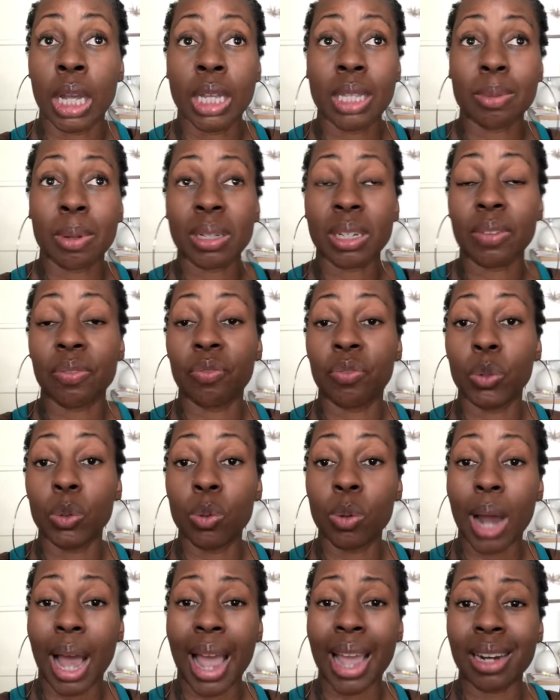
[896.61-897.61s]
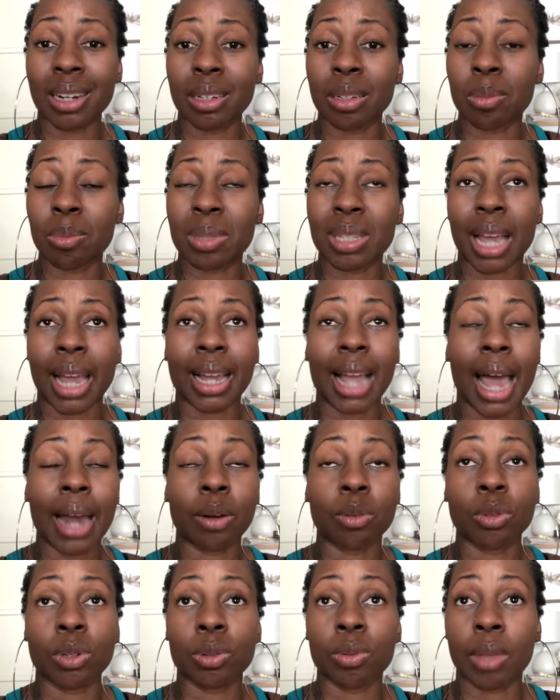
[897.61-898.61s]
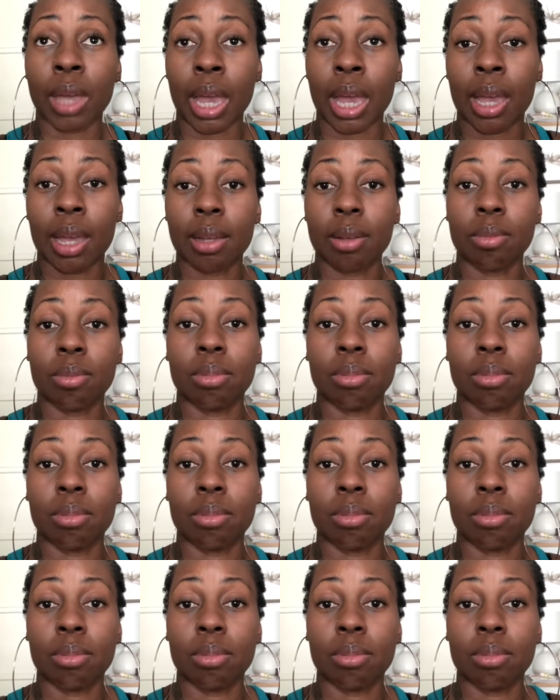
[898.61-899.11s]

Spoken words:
especially food items. Like, I don't do that.